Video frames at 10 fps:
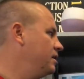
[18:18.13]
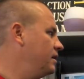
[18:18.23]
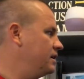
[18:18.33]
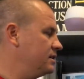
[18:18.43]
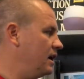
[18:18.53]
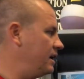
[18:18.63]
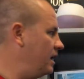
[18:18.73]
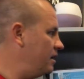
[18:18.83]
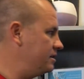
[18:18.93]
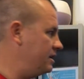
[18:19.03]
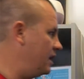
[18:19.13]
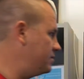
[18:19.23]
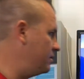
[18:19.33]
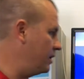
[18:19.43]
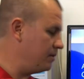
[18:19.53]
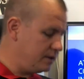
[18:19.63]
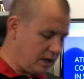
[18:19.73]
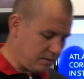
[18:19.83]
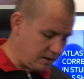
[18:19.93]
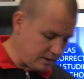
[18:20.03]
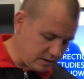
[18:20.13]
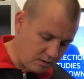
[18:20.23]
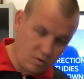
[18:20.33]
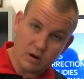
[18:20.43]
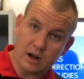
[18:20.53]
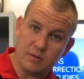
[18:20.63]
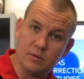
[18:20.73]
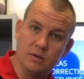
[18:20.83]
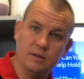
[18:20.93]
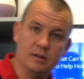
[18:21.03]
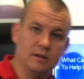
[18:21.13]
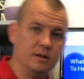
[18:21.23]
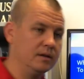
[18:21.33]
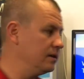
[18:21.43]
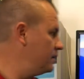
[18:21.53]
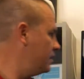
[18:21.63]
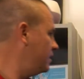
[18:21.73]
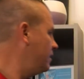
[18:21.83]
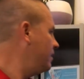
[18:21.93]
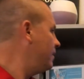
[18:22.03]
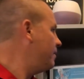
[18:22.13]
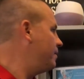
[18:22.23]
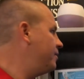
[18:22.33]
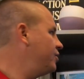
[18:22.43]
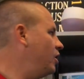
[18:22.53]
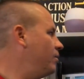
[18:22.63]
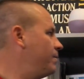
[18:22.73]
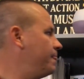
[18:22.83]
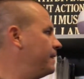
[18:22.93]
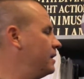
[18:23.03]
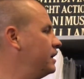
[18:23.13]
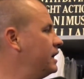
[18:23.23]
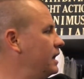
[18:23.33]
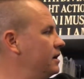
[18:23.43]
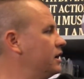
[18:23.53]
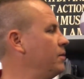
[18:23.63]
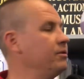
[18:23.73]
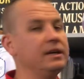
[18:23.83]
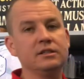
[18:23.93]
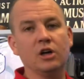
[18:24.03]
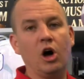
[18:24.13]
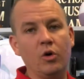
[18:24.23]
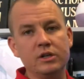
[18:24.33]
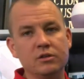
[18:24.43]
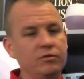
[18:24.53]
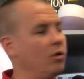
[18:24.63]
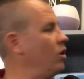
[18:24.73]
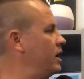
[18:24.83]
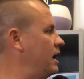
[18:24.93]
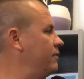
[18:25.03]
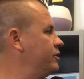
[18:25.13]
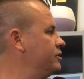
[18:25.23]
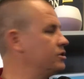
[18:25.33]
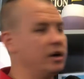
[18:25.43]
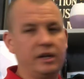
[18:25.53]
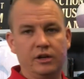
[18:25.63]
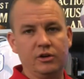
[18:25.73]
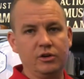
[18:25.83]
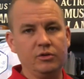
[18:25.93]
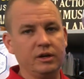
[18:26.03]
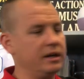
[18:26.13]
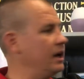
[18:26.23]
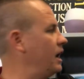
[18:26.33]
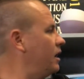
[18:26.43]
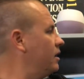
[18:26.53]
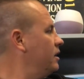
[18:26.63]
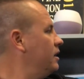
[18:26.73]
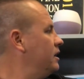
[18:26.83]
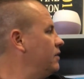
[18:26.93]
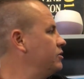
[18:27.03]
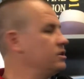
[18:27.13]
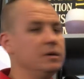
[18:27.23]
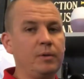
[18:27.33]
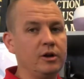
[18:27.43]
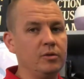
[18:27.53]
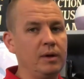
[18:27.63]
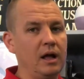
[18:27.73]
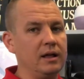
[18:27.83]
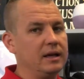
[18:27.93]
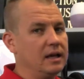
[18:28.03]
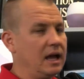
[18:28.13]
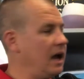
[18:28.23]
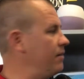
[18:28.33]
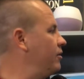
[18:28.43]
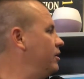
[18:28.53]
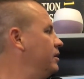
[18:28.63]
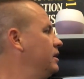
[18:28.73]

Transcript: anxiety, allergies, asthma. Like we talked about, it's incredible. So, again, a couple things to always avoid after you start getting your Nuka care. Never sleep on your belly, ever.